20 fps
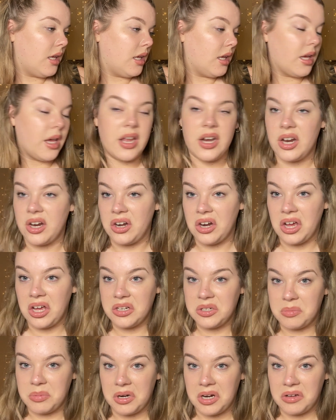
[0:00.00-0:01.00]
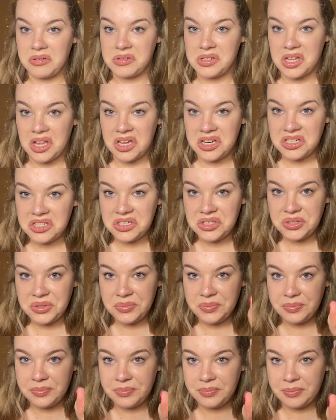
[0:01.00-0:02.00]
I don't know how to pronounce that,
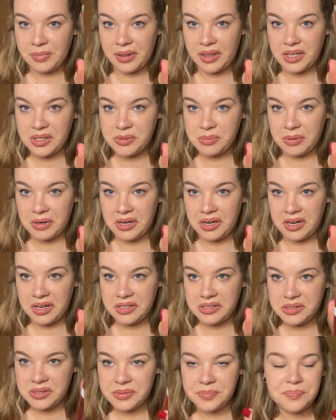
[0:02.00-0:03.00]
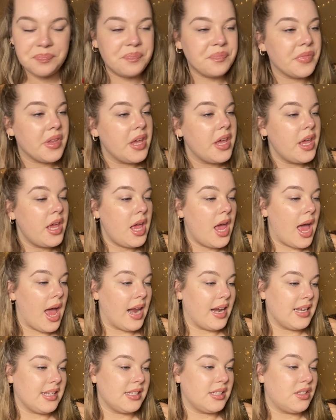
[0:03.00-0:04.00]
but that's what it is. And
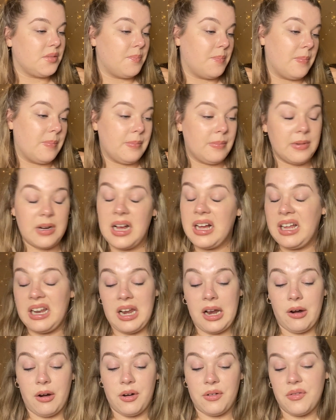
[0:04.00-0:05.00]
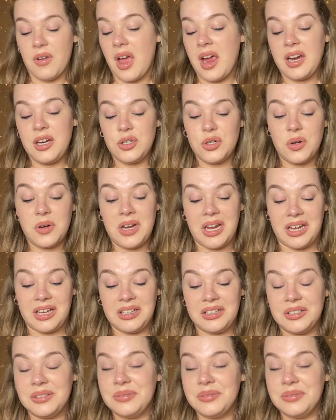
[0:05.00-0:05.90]
it's a clarifying tonic.